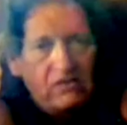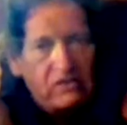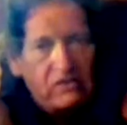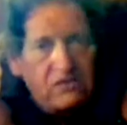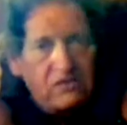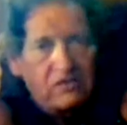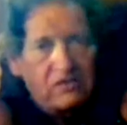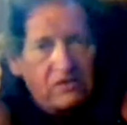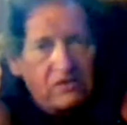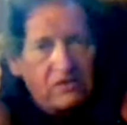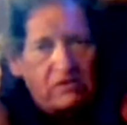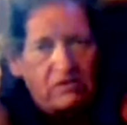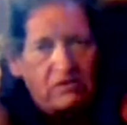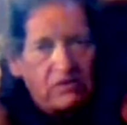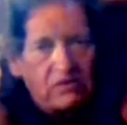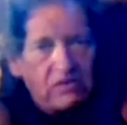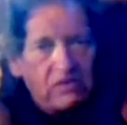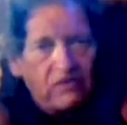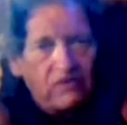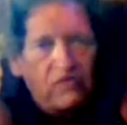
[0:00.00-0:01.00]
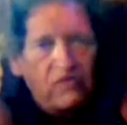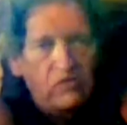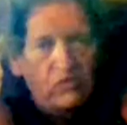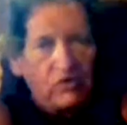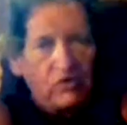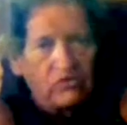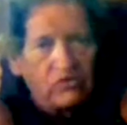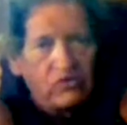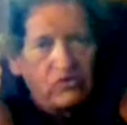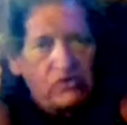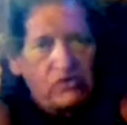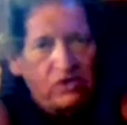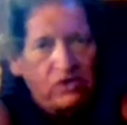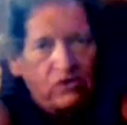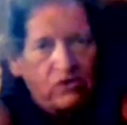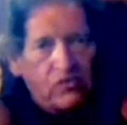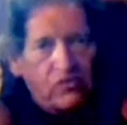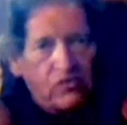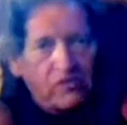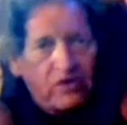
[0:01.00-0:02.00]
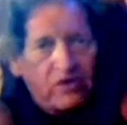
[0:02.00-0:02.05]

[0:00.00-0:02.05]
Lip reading: Okay? And you wanted to go